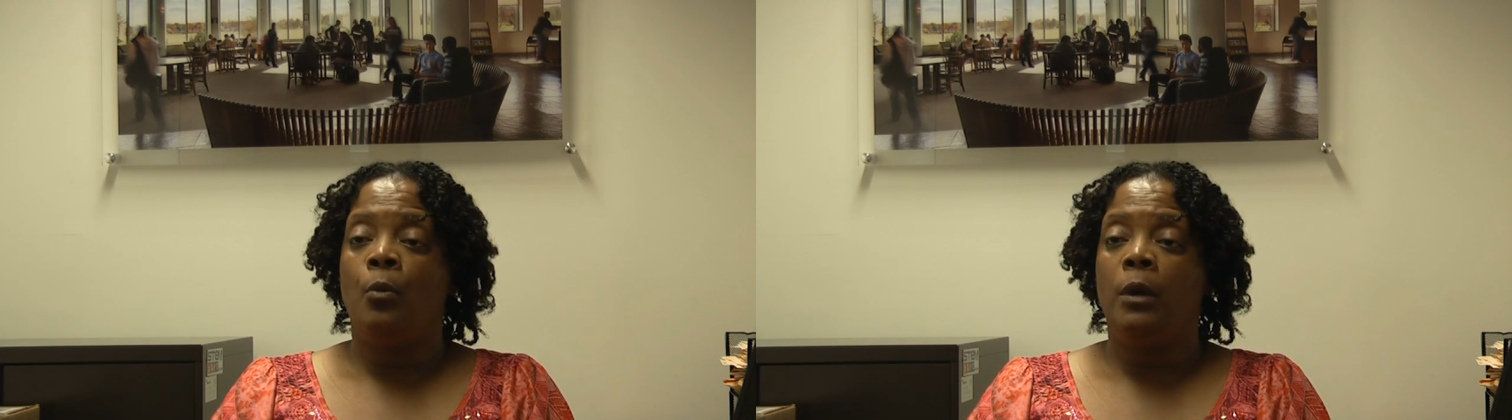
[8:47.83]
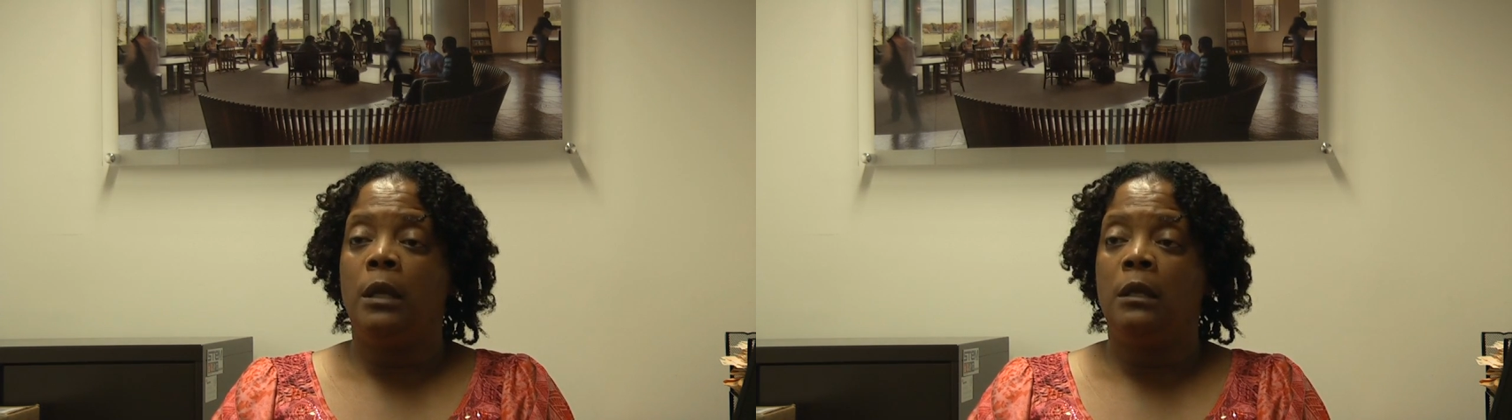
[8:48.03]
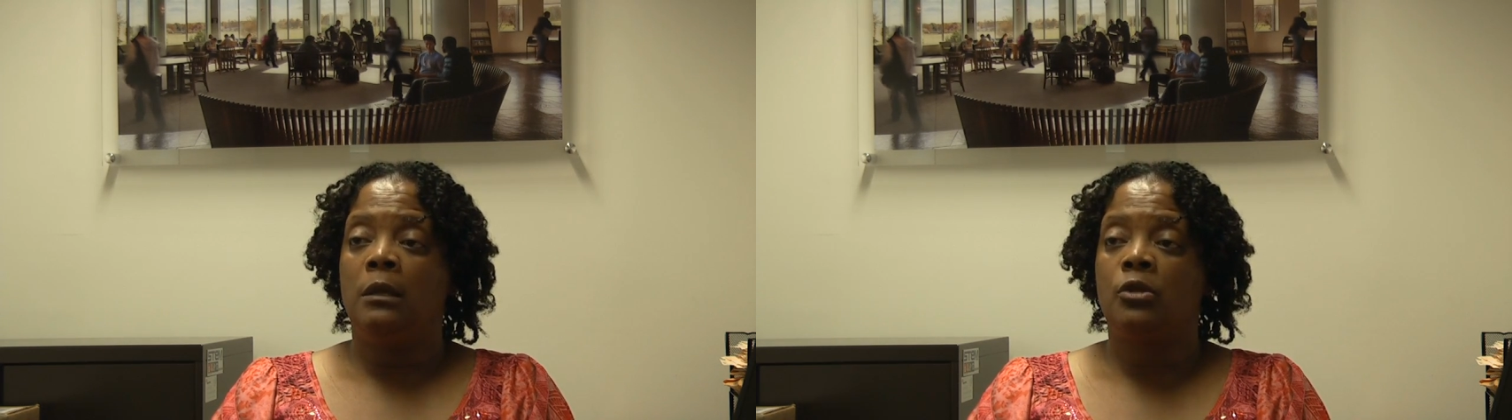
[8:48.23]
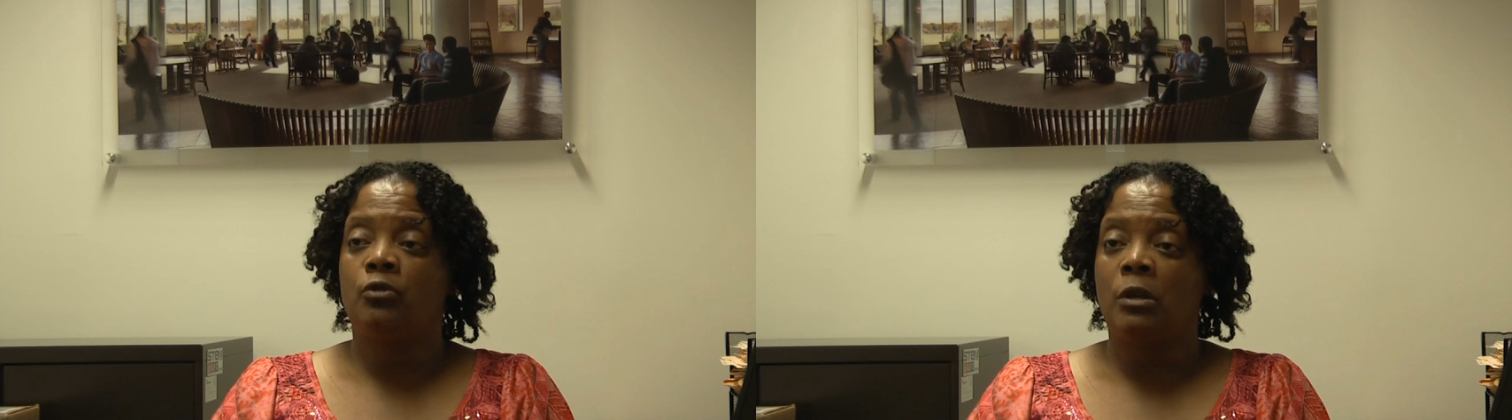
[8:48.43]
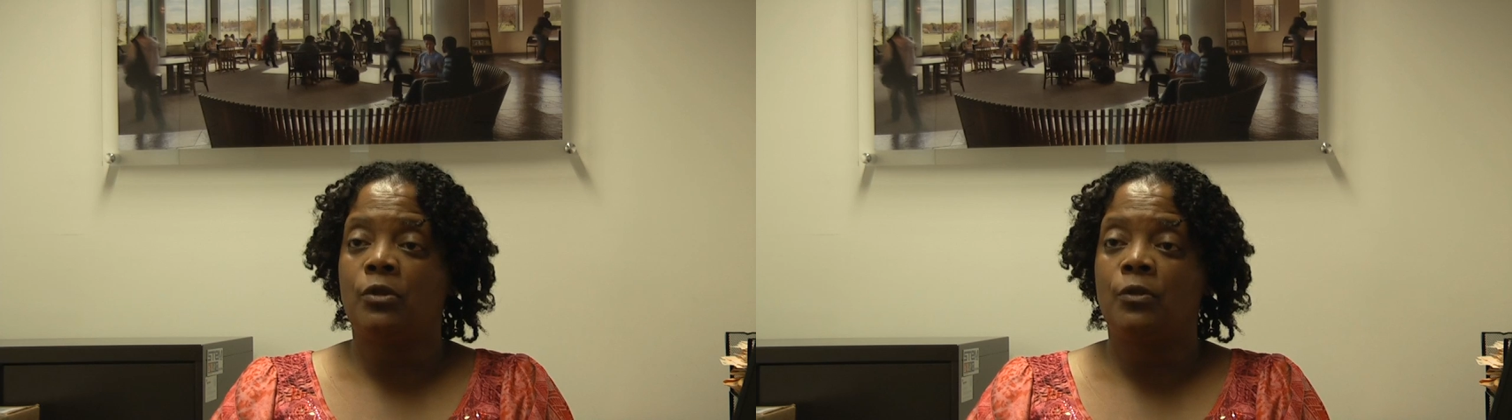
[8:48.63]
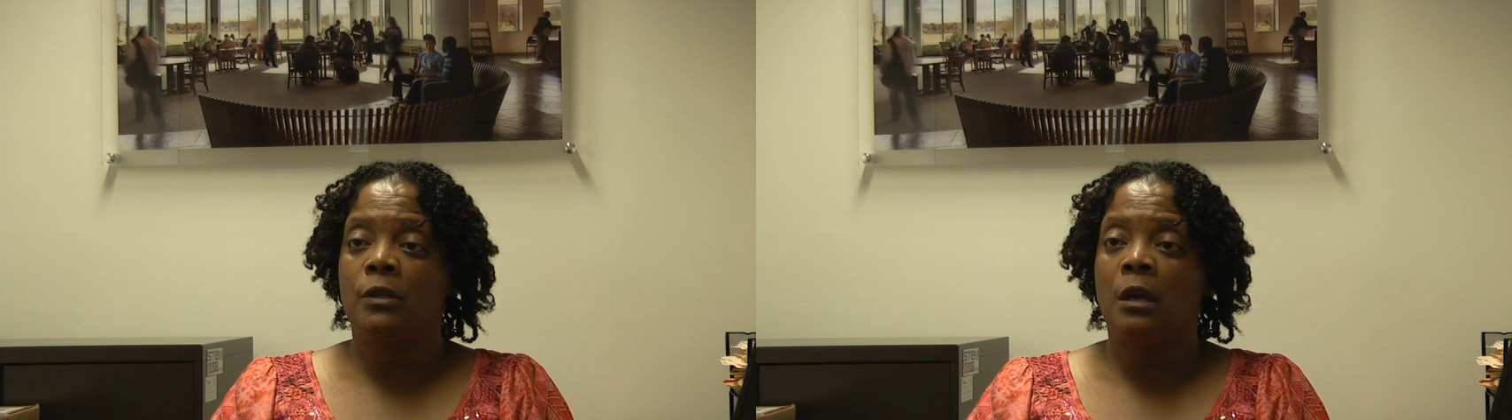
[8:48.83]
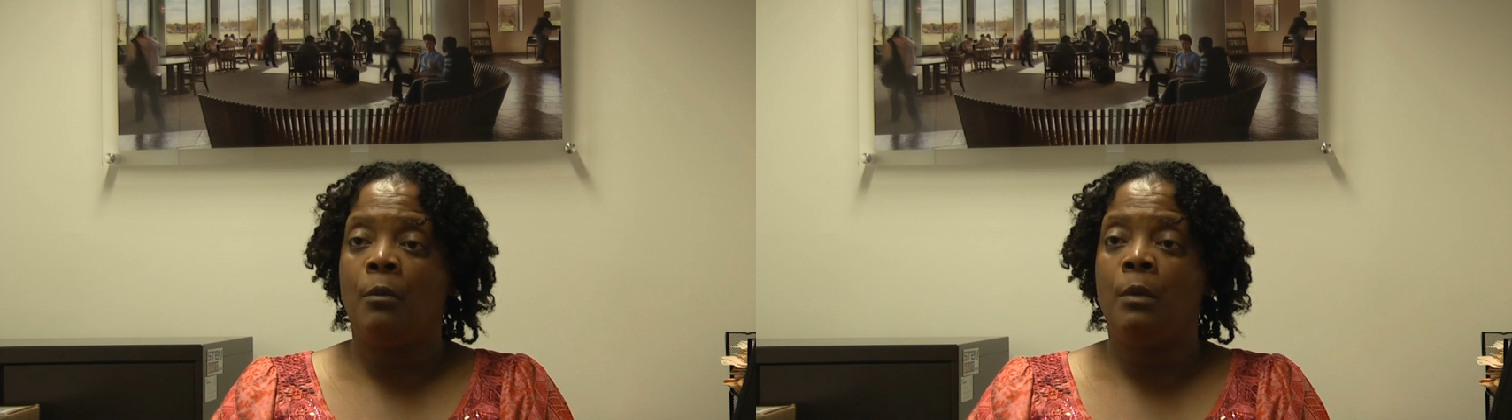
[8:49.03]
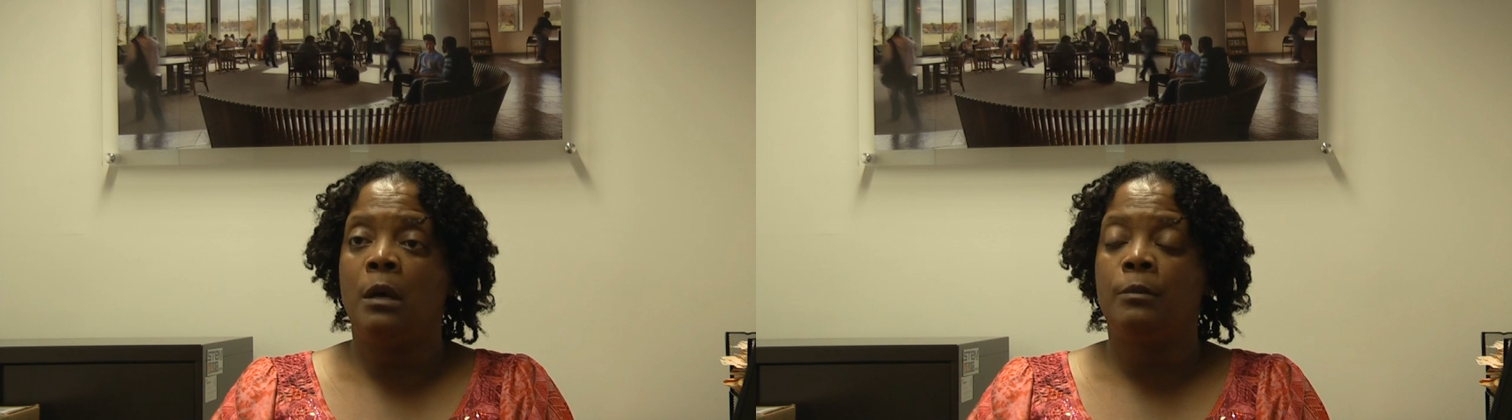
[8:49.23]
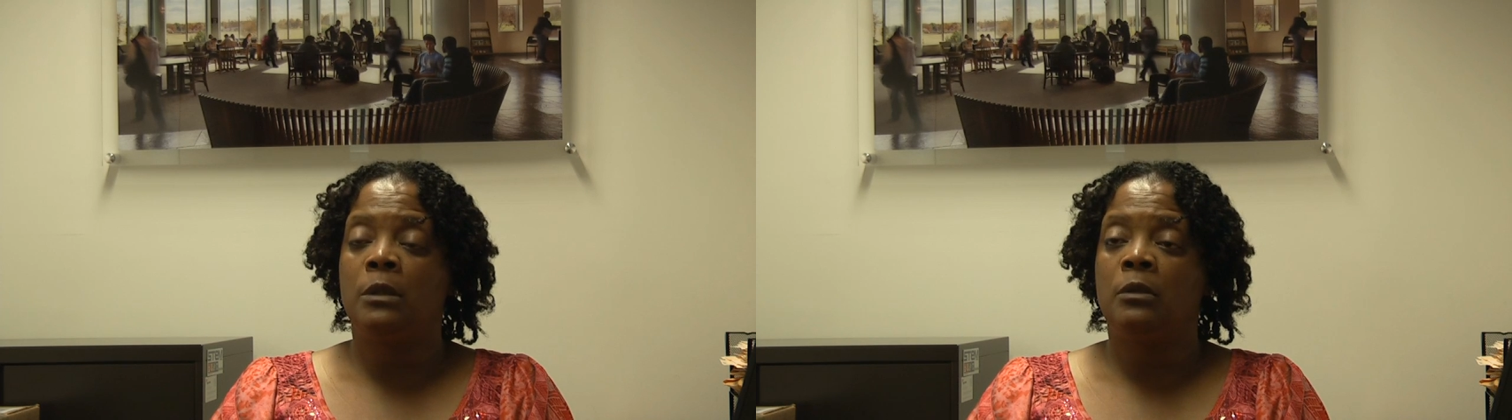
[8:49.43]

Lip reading: When the stressors come up,